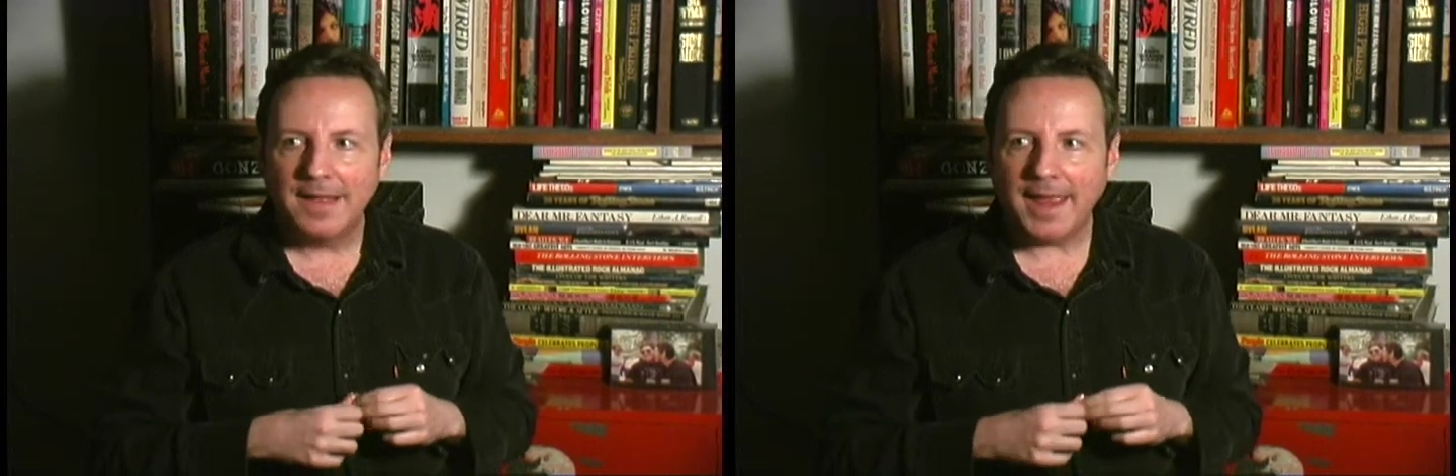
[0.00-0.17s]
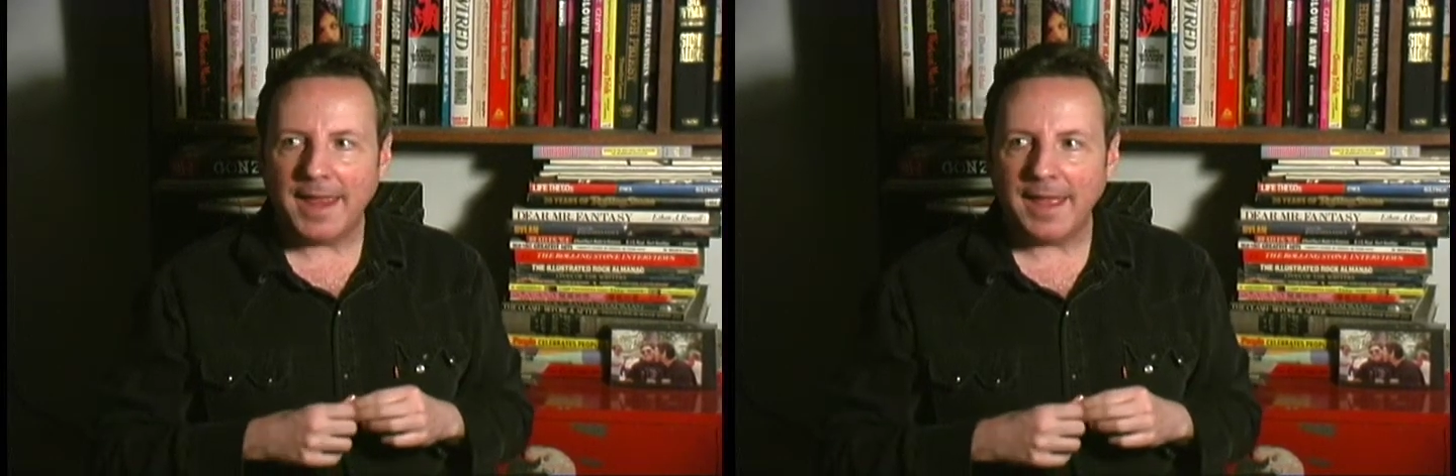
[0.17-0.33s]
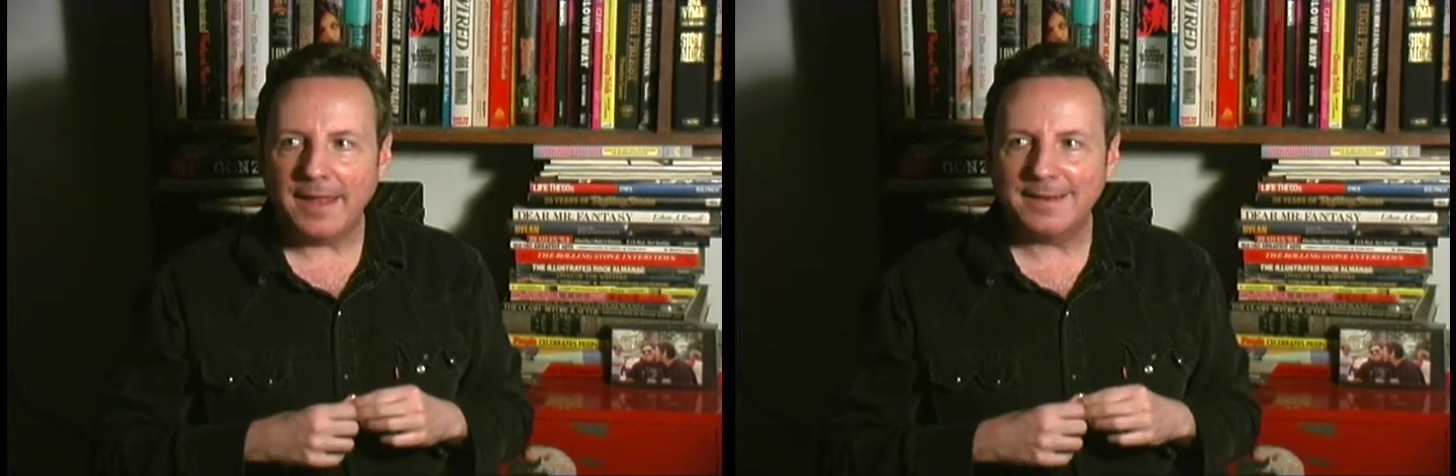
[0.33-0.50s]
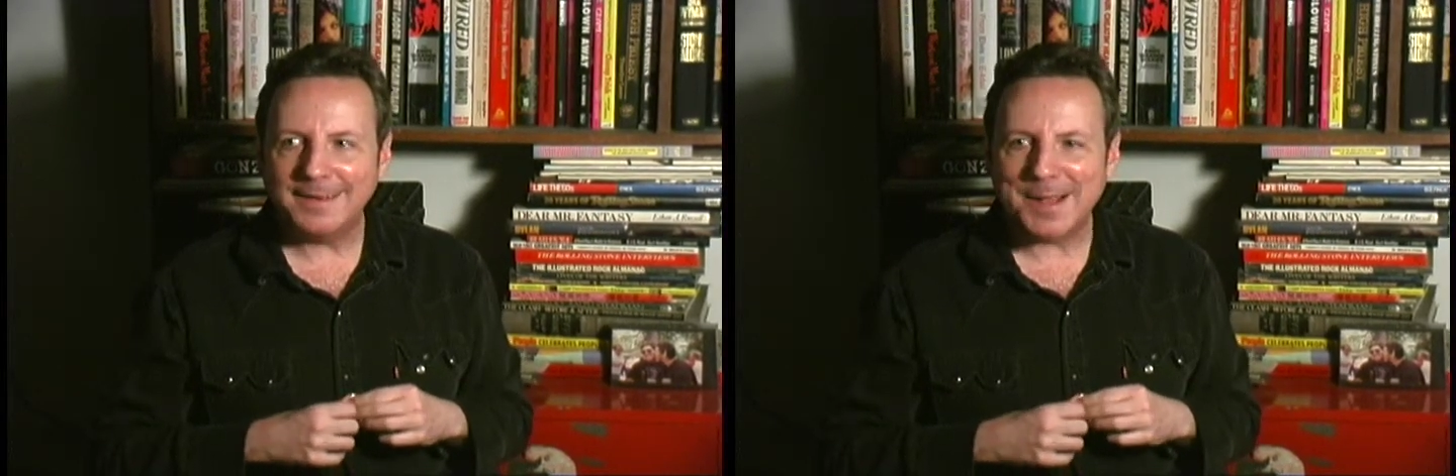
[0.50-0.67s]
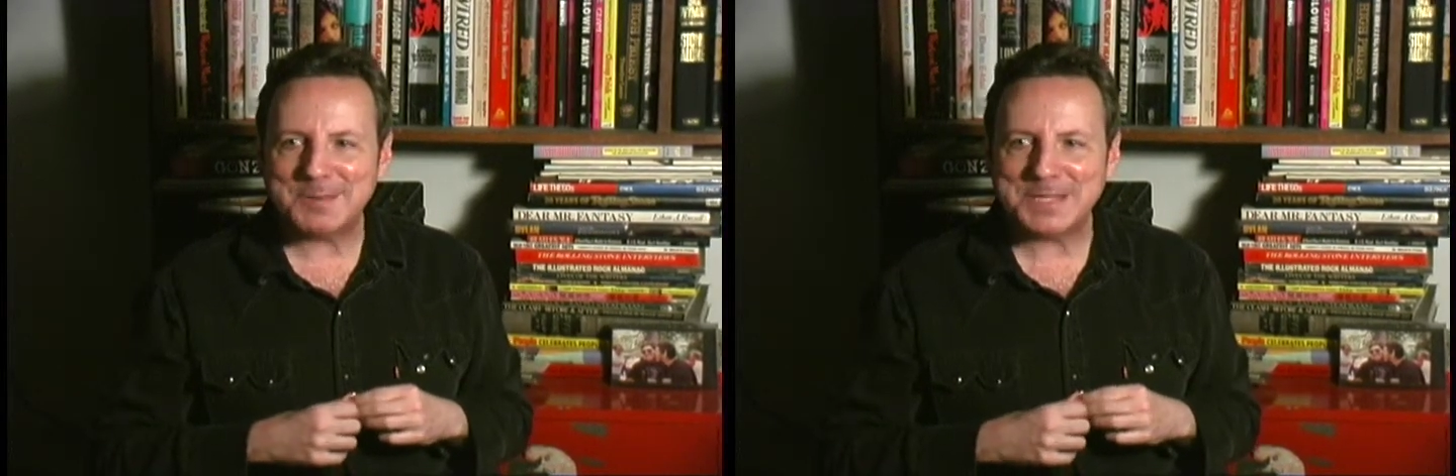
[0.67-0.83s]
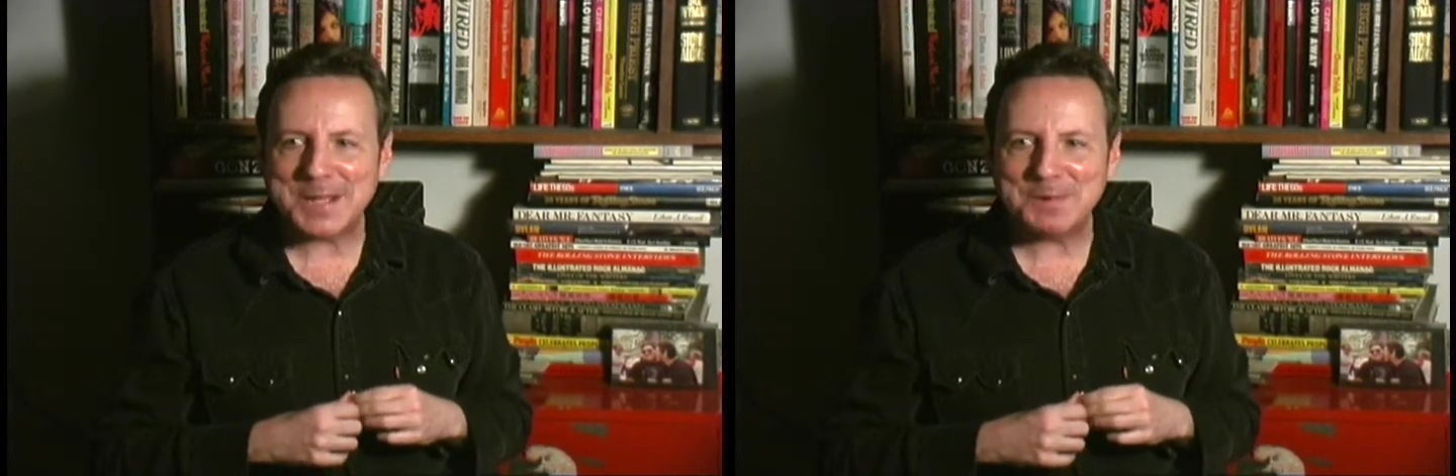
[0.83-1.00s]
And I
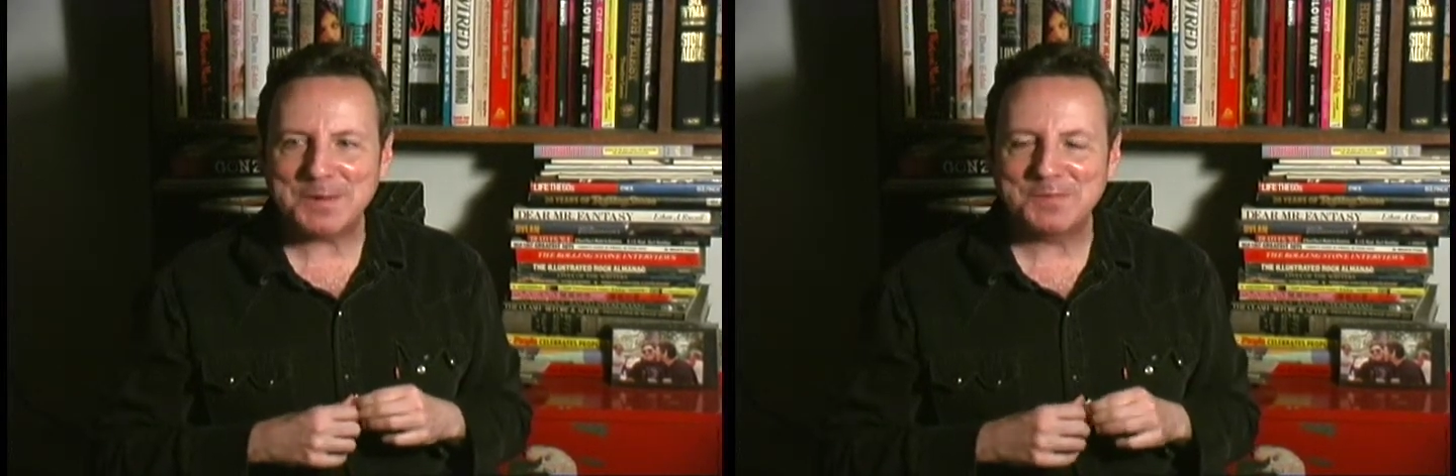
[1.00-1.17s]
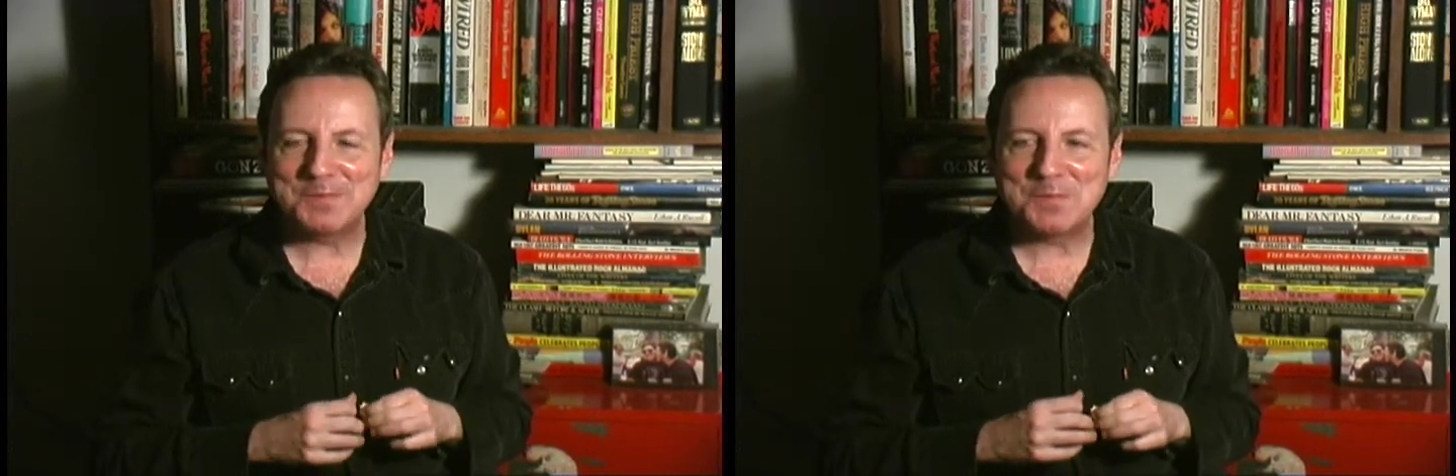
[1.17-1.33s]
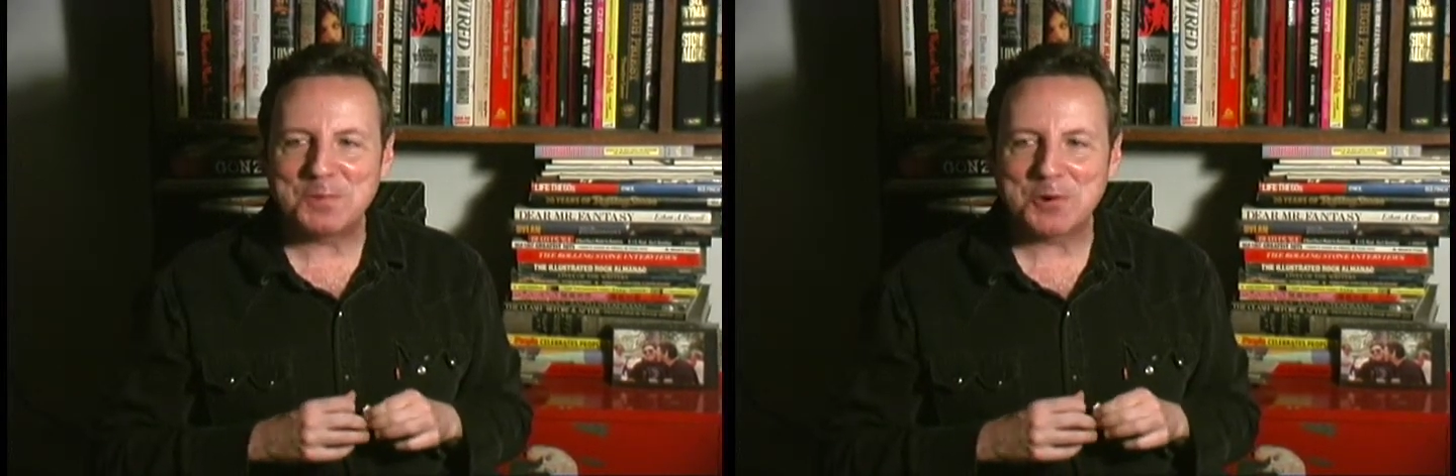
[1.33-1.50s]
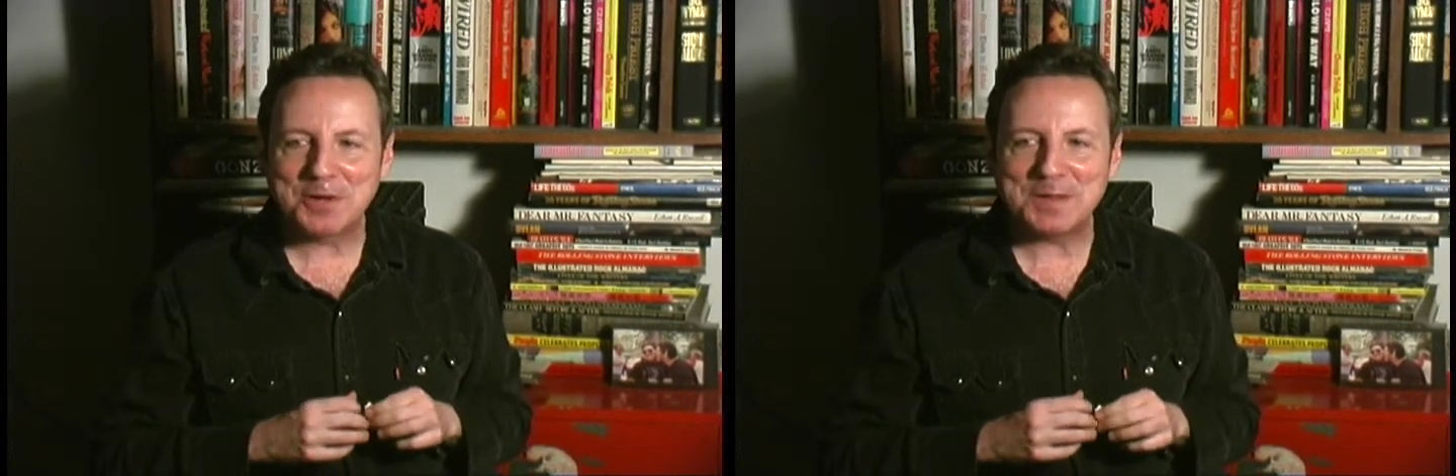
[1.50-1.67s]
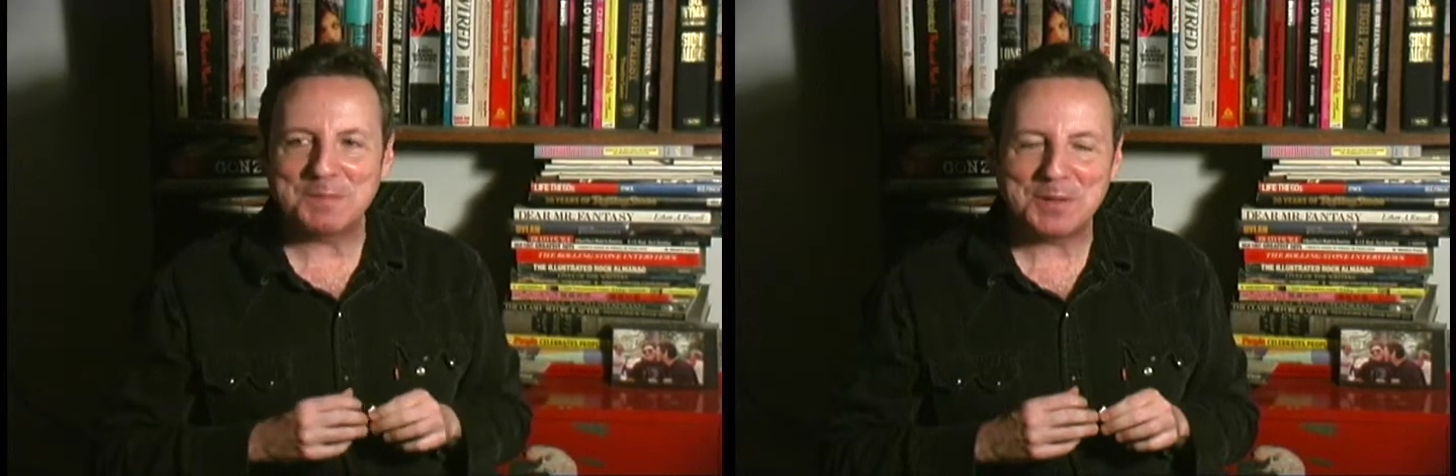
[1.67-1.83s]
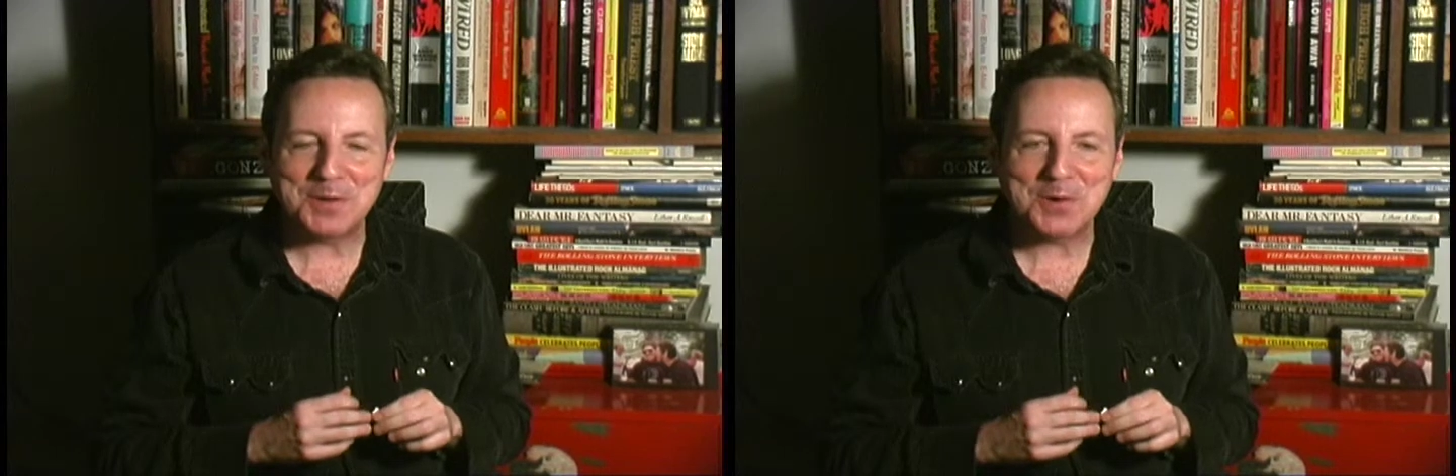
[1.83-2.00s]
was coming home from work in
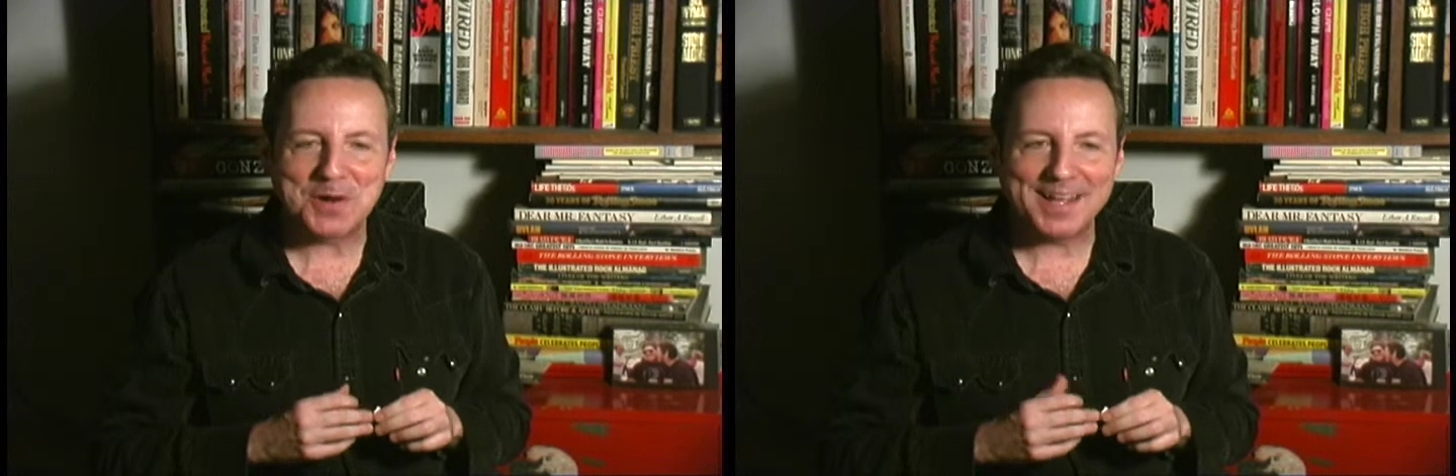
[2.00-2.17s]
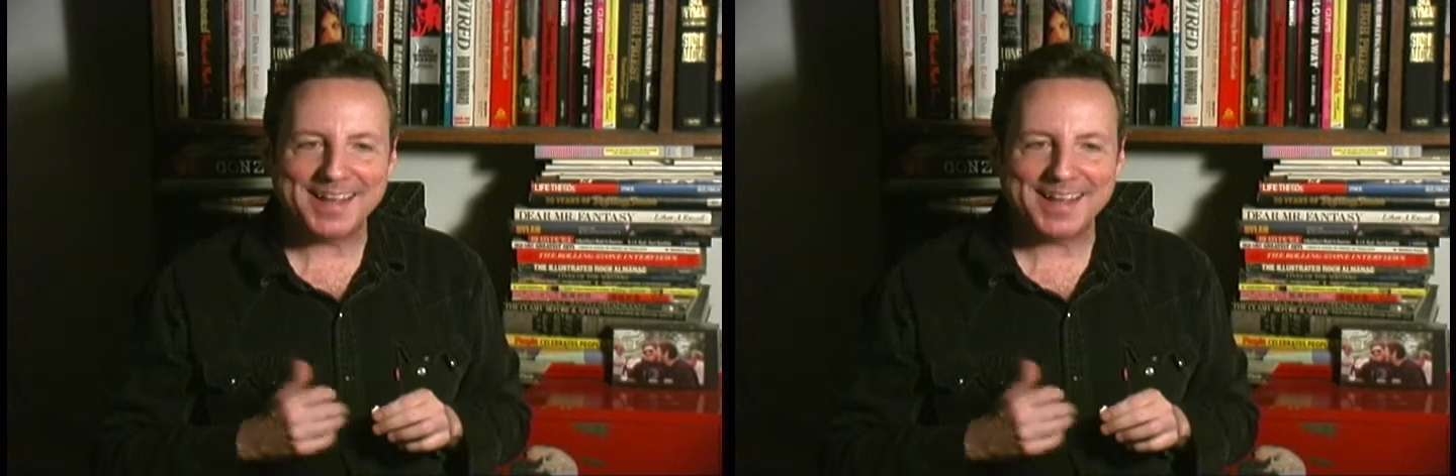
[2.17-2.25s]
Peoria